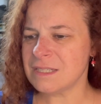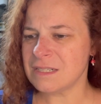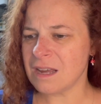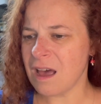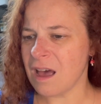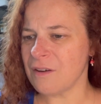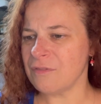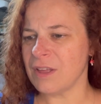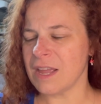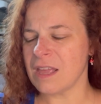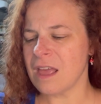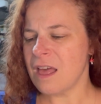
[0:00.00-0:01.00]
stuff.
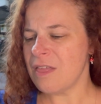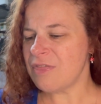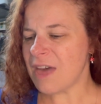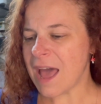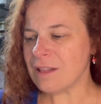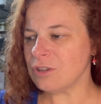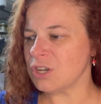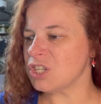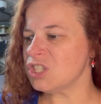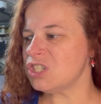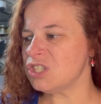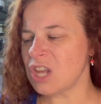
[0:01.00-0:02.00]
Like that
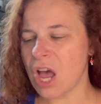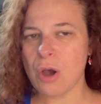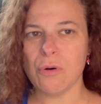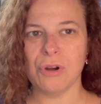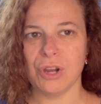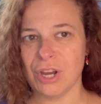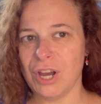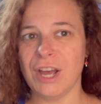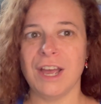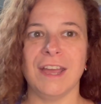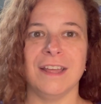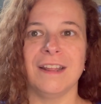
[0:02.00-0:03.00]
looks so
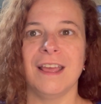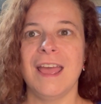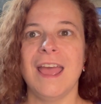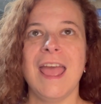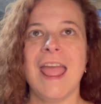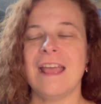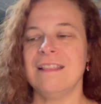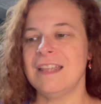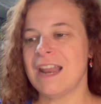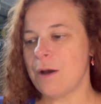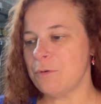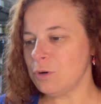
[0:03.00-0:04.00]
good." and
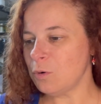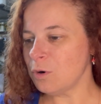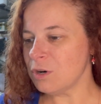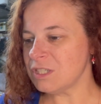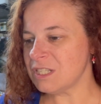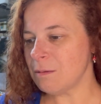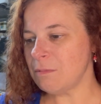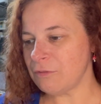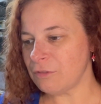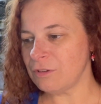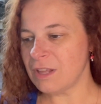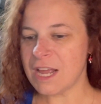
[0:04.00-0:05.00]
then I would order something
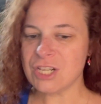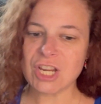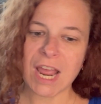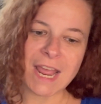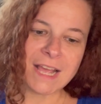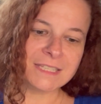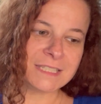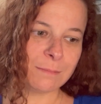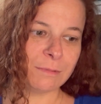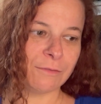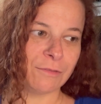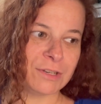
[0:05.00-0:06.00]
for lunch and
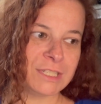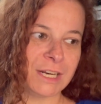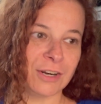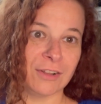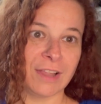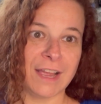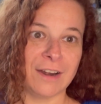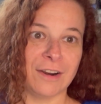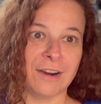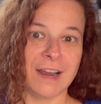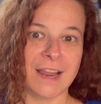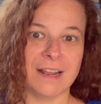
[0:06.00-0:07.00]
something for dinner
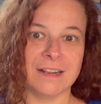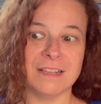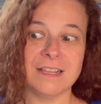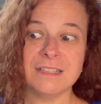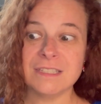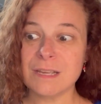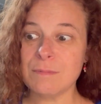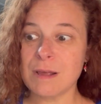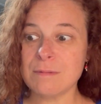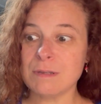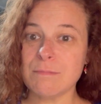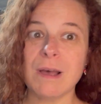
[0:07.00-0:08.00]
later. And then
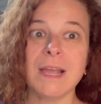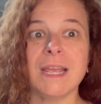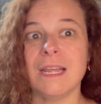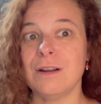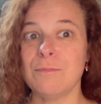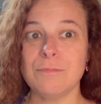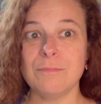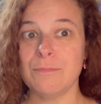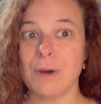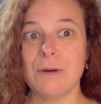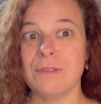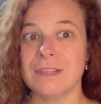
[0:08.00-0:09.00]
sometimes I might eat them
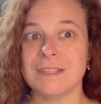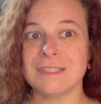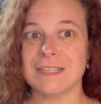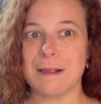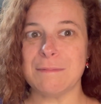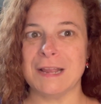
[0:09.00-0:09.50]
both at the same